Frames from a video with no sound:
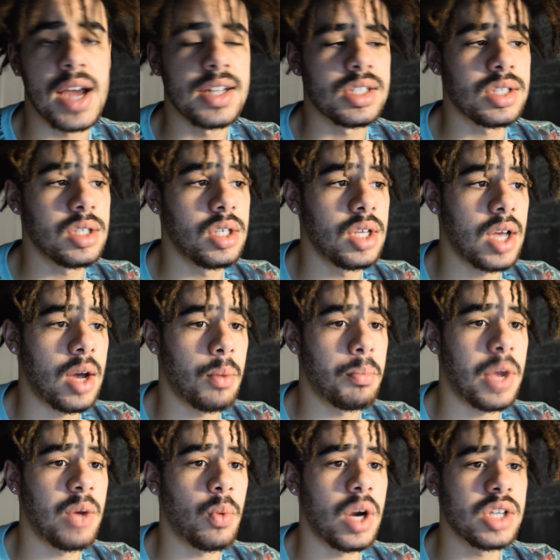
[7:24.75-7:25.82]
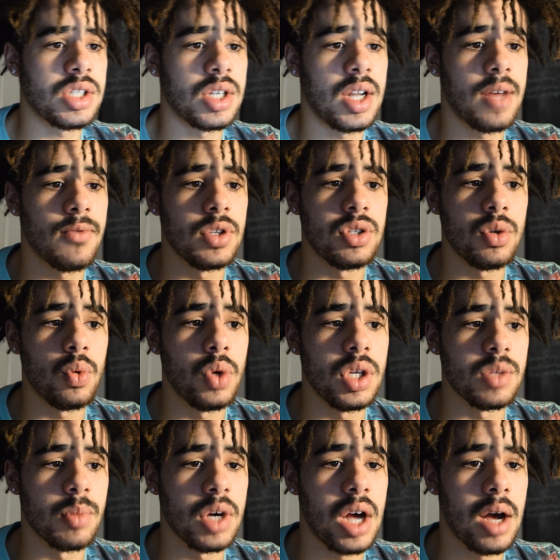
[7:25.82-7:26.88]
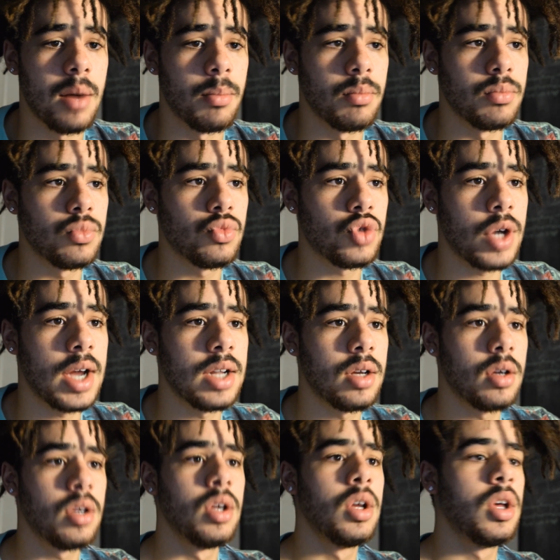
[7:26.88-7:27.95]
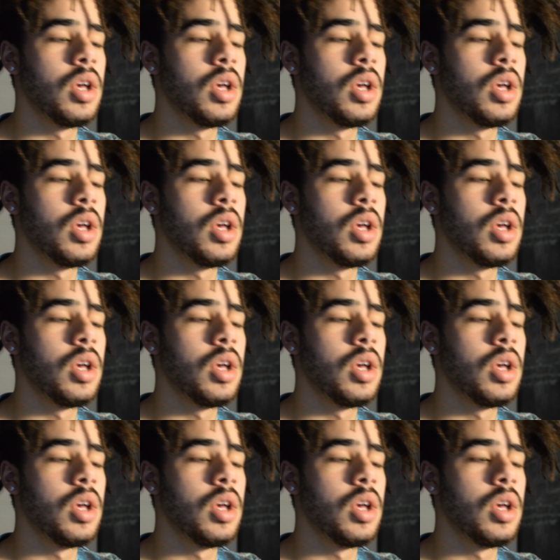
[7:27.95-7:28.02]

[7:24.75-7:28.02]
Honestly, I might wash it every 2 weeks, but I'm trying to